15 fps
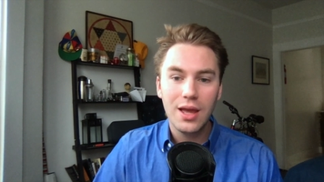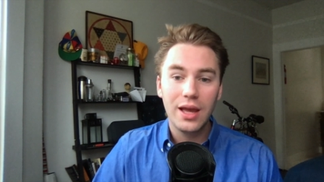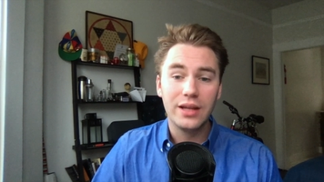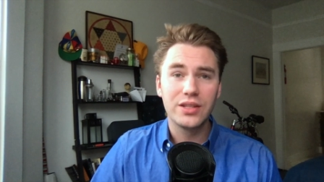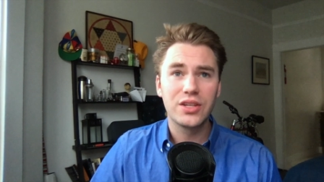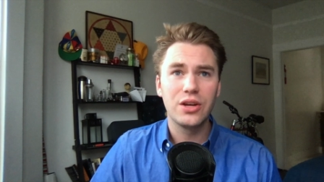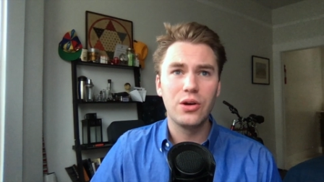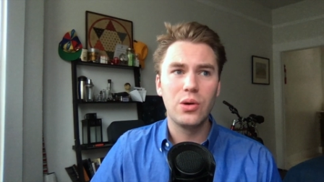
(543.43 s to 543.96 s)
And
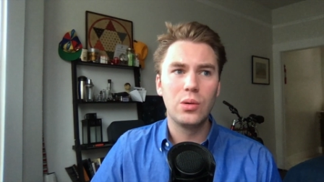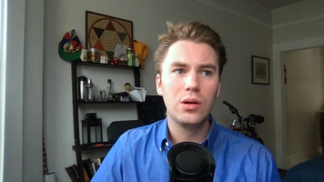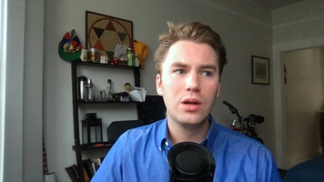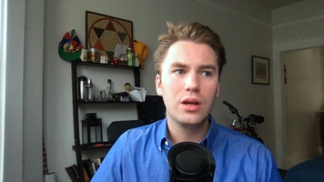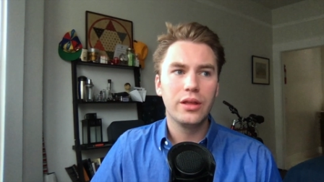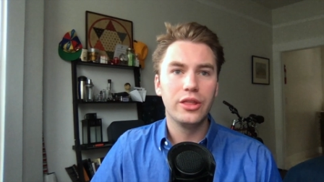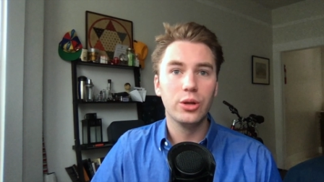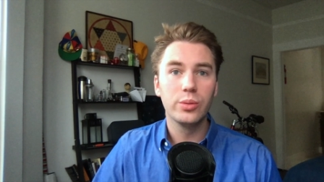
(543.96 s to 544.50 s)
so
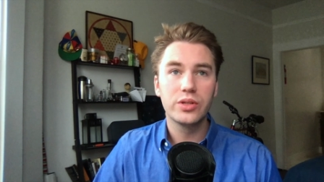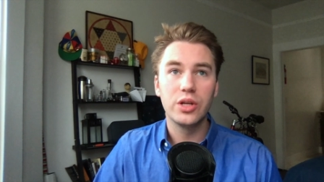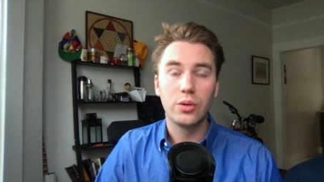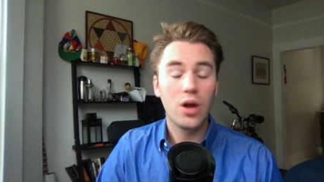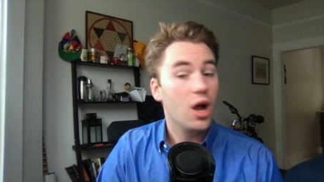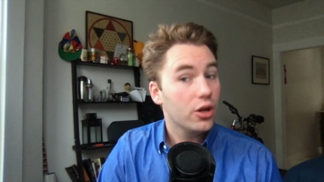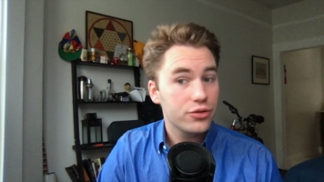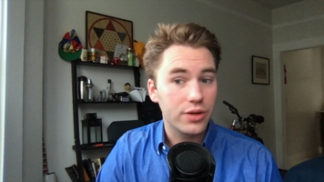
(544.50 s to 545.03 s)
there was no
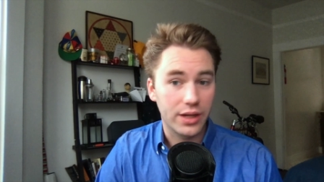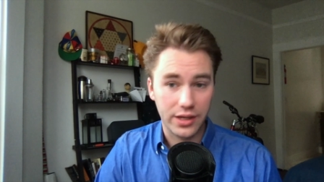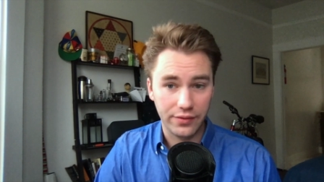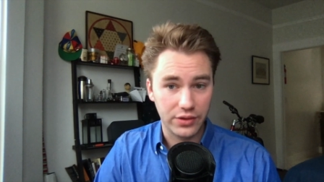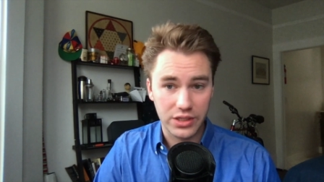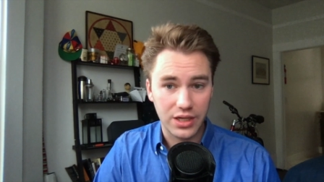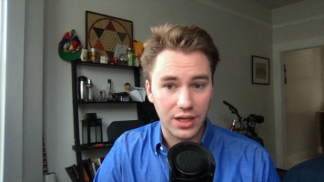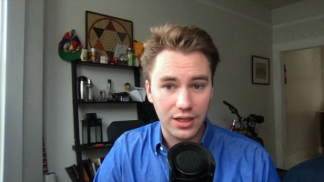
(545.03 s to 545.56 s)
contract ever
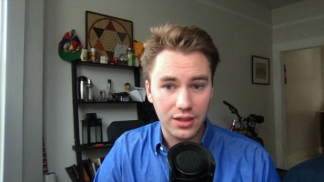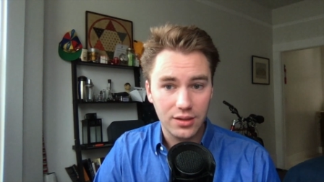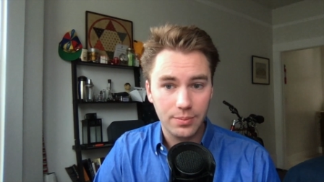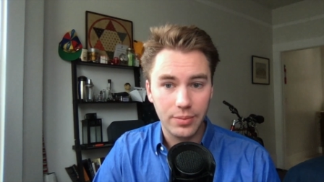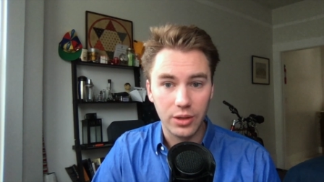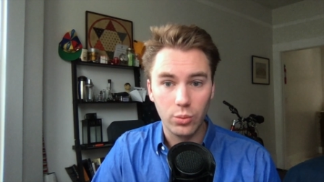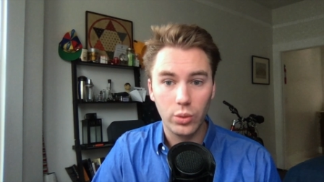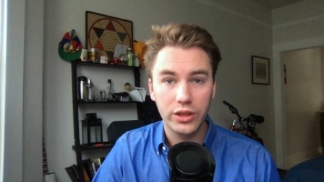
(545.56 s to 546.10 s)
signed,
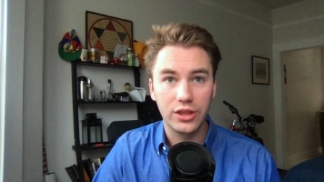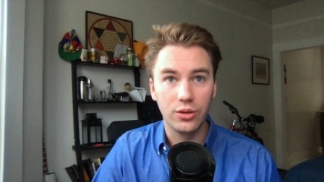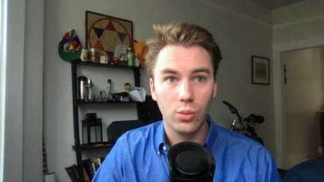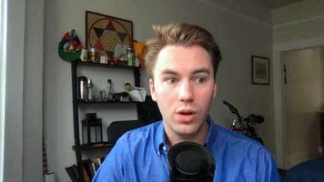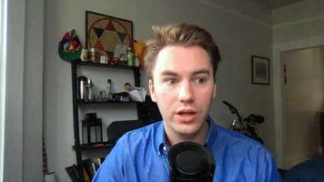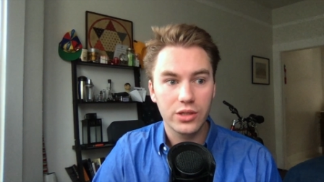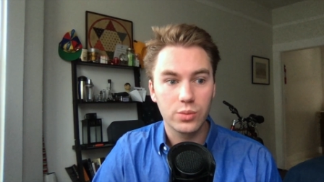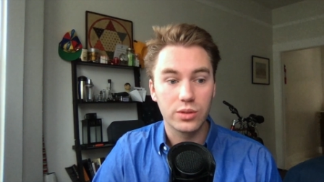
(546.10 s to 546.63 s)
but what there
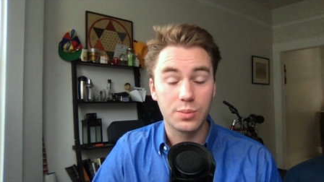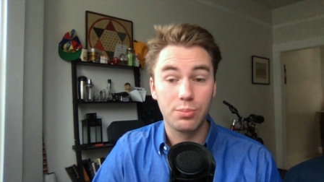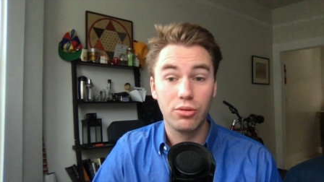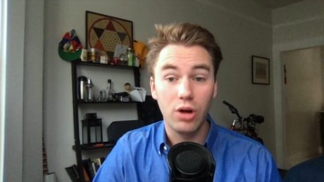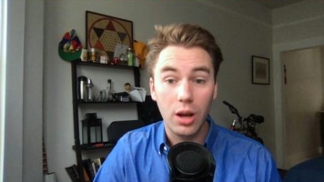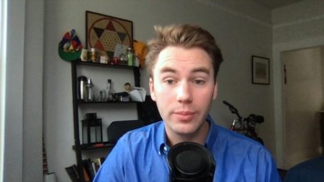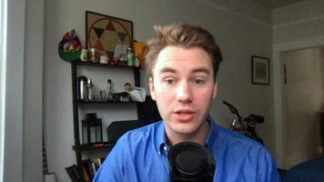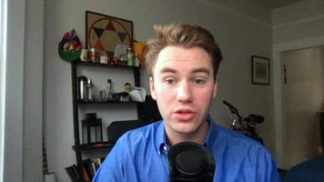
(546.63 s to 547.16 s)
was
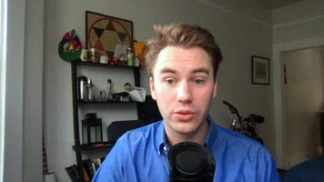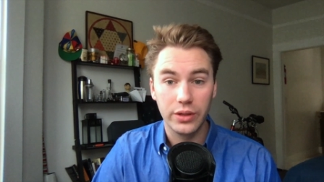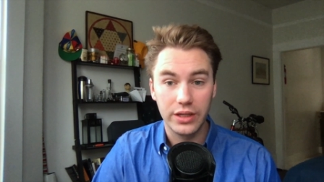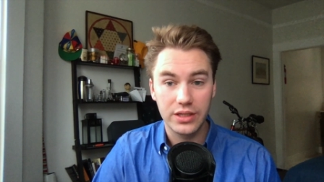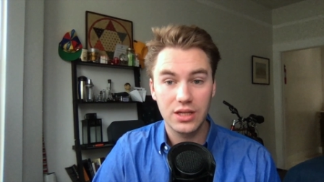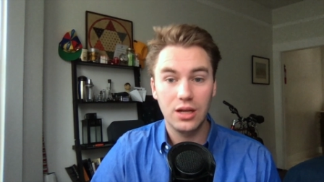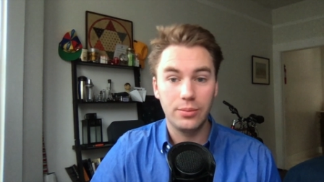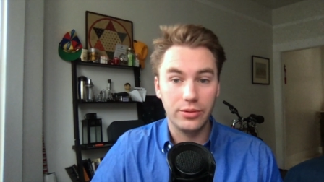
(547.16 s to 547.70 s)
promissory
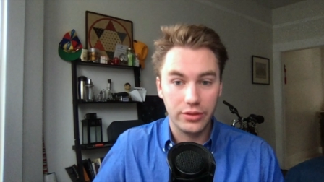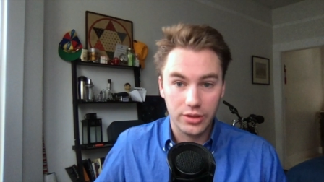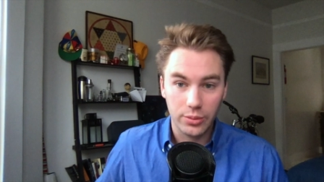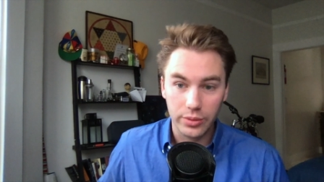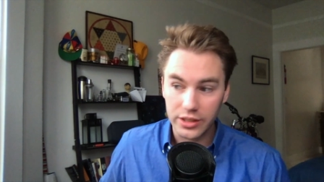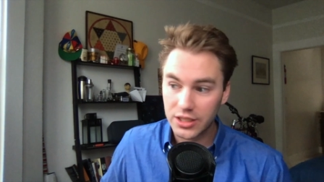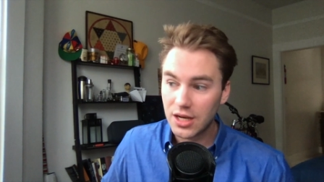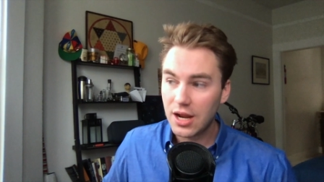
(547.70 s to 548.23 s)
estoppel. There
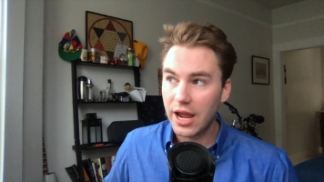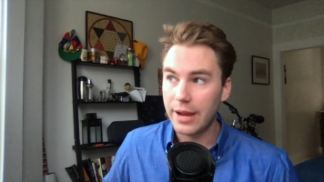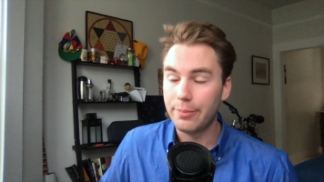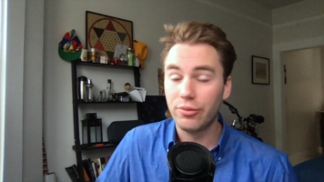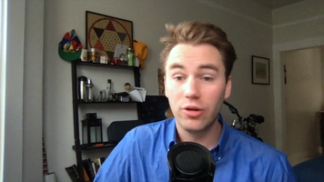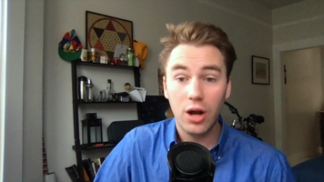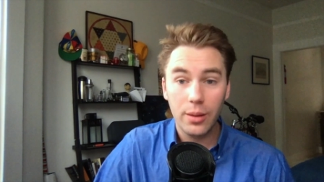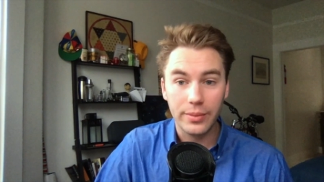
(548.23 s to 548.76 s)
was a
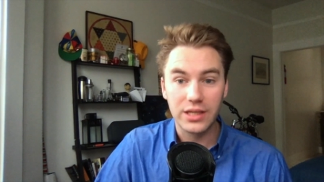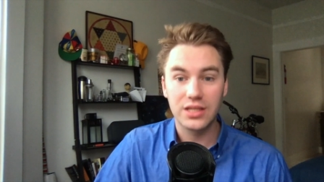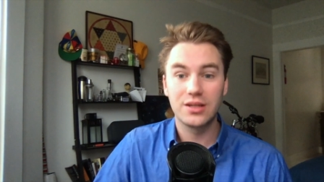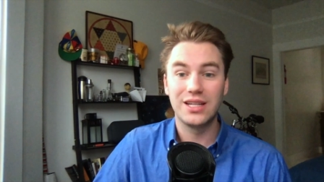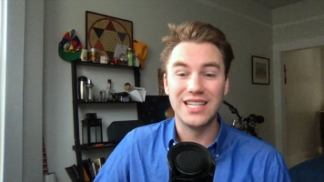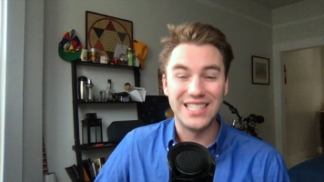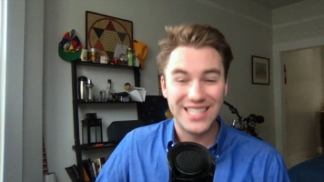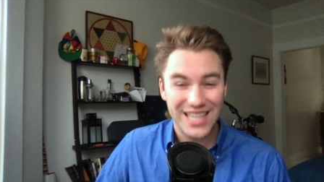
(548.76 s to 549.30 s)
promise
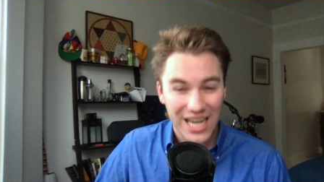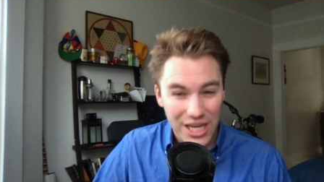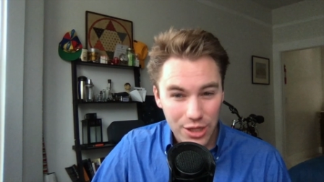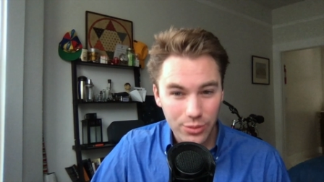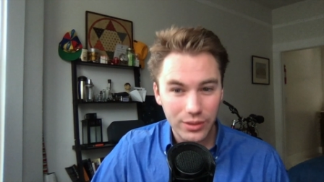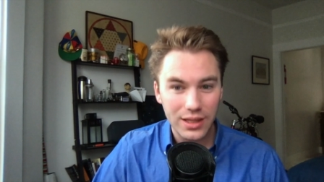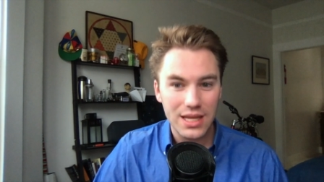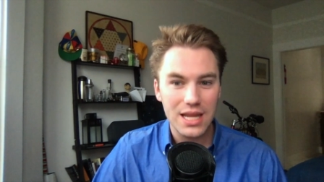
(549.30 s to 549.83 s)

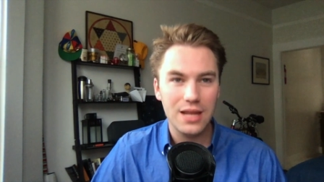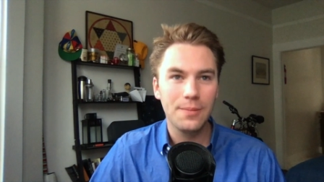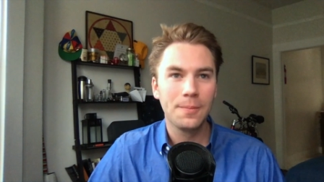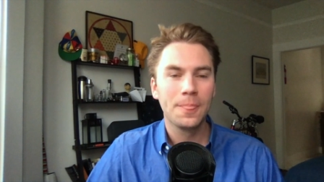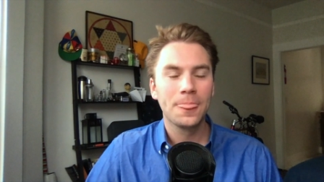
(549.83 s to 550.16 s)
continually